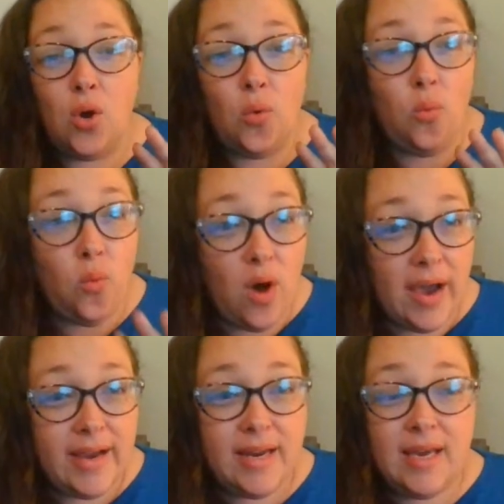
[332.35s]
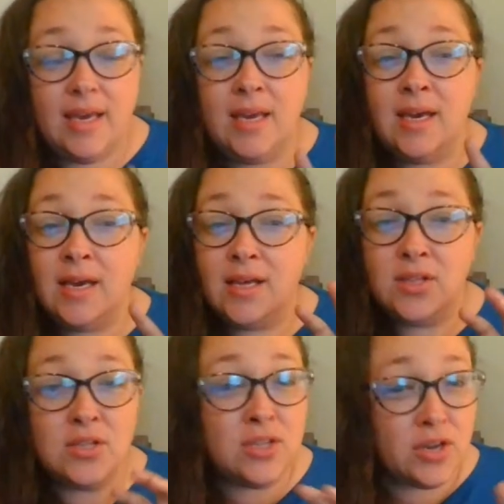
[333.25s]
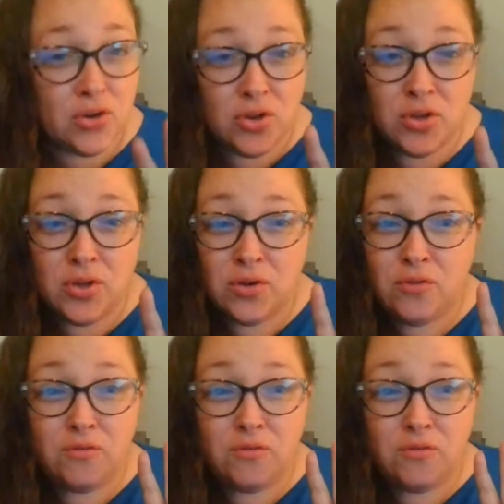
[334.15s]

whiny little